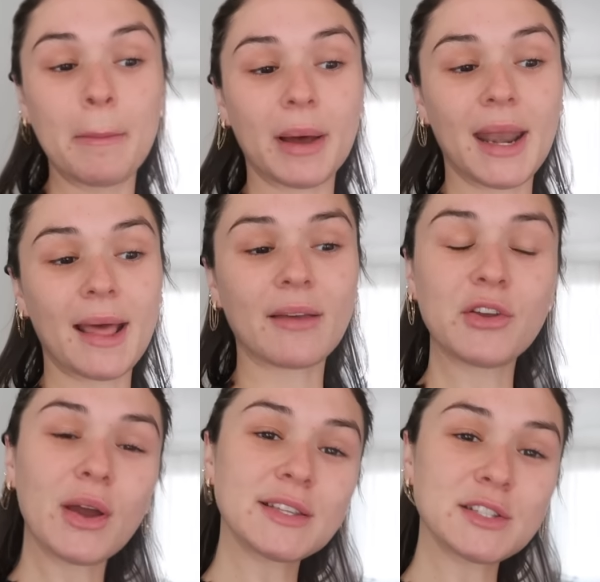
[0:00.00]
But I love
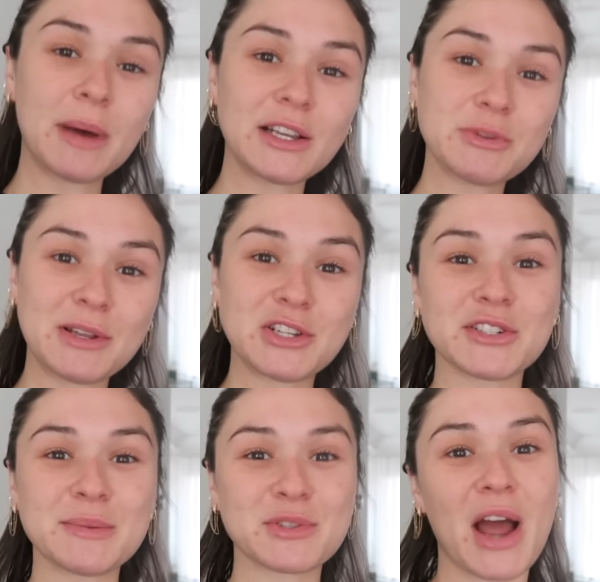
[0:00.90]
you guys so much. Make sure
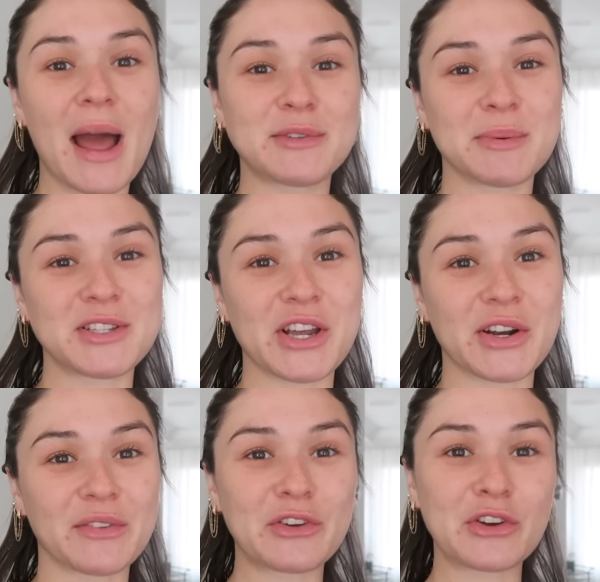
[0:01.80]
you subscribe to my
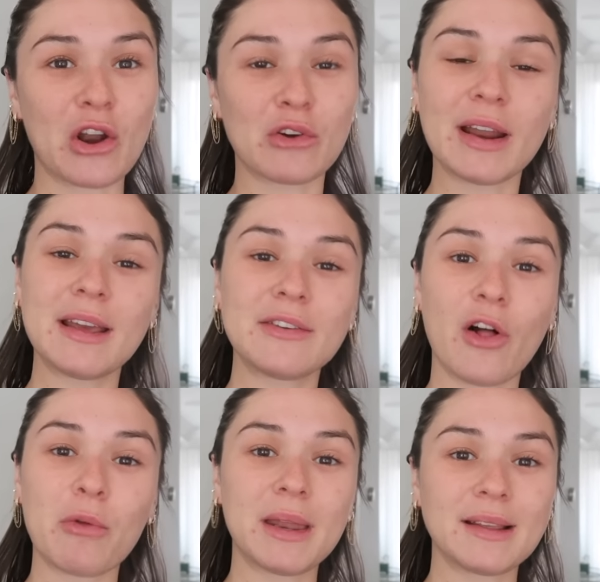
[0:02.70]
channel if you're not already.
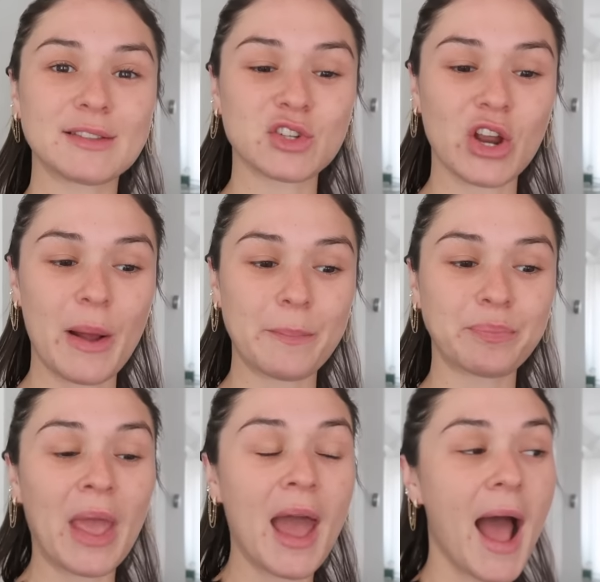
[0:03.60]
Follow me on Instagram.